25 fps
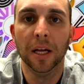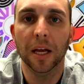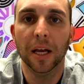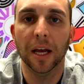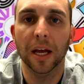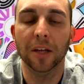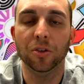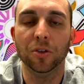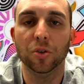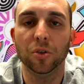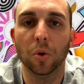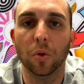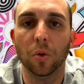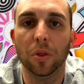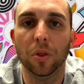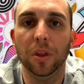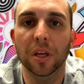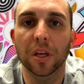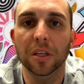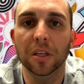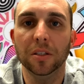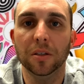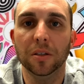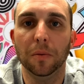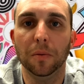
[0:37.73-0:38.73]
And so
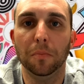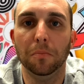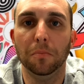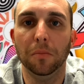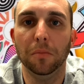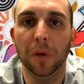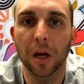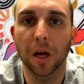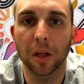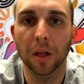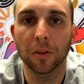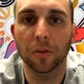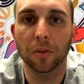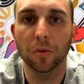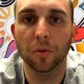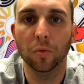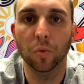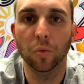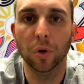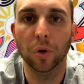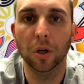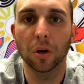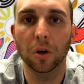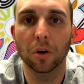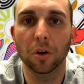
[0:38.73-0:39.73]
this month,
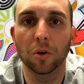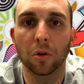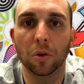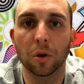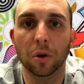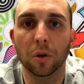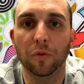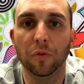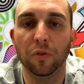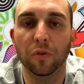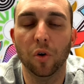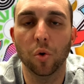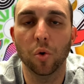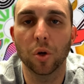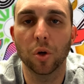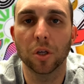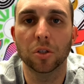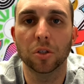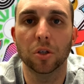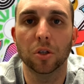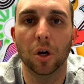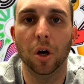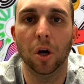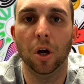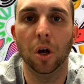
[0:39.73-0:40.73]
we are going to
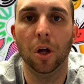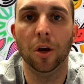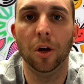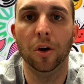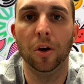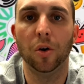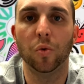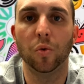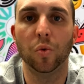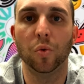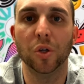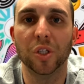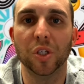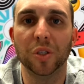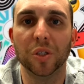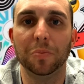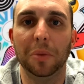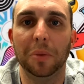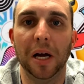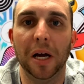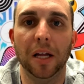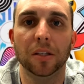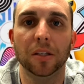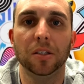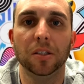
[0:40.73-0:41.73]
focus on
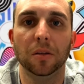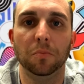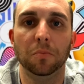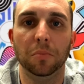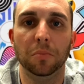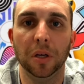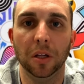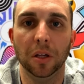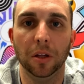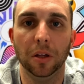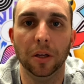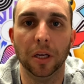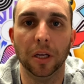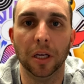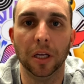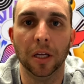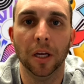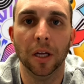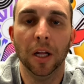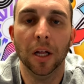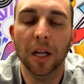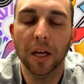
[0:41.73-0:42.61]
responsibility.